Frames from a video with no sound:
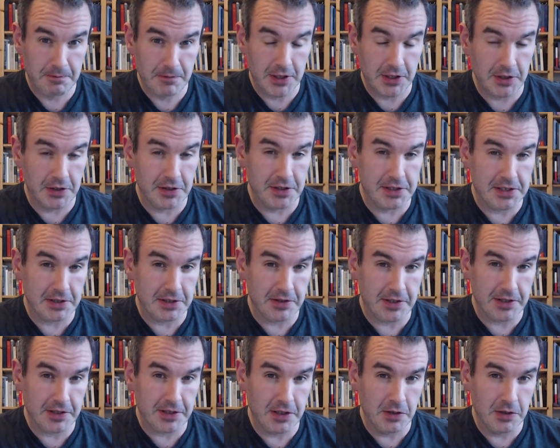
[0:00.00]
You know the
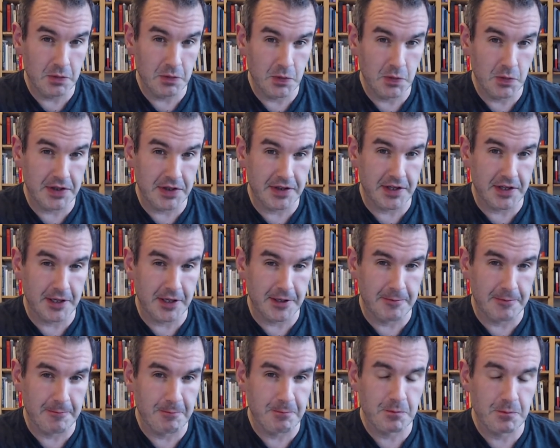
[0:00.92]
cereal with
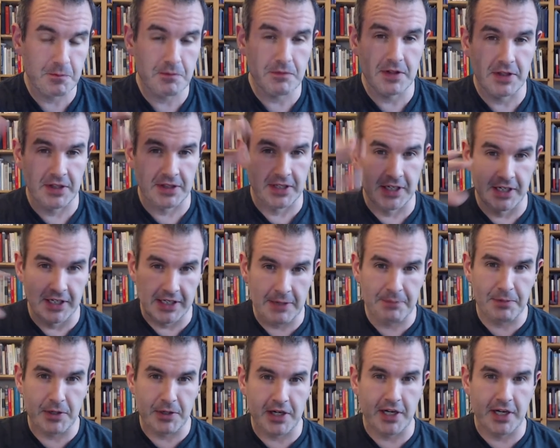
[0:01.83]
the little
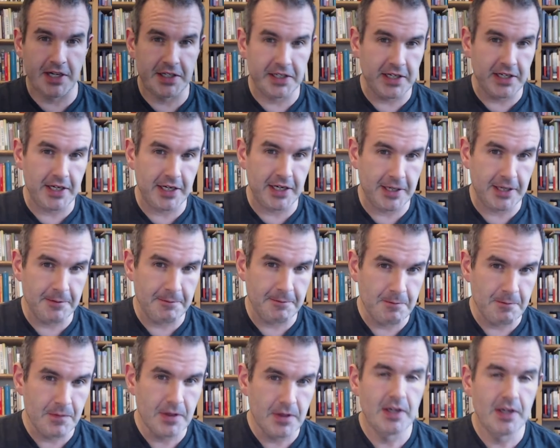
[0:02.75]
leprechaun guy?
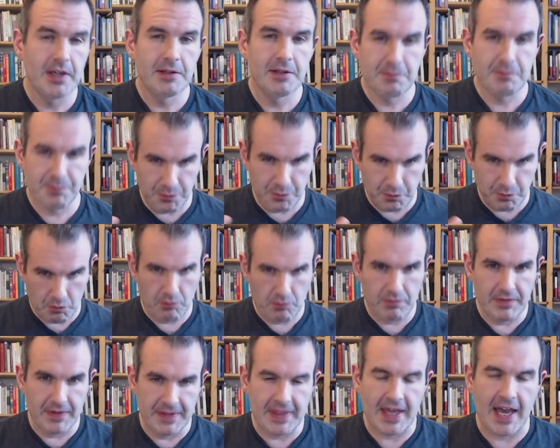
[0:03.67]

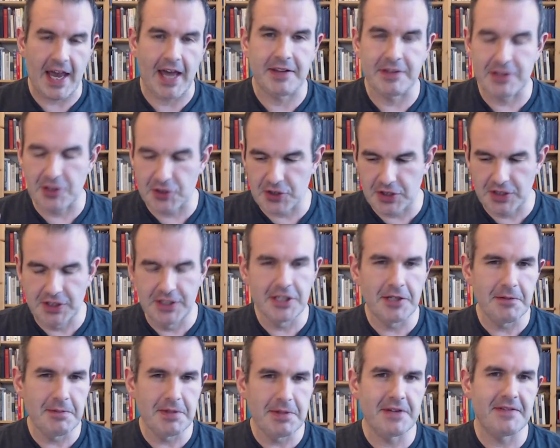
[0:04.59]
That. There's a
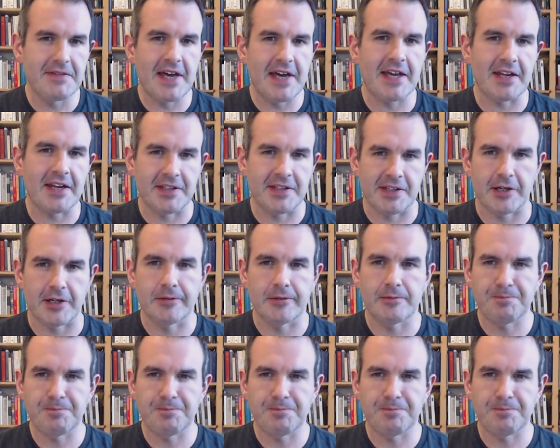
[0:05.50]
little bit of that in there.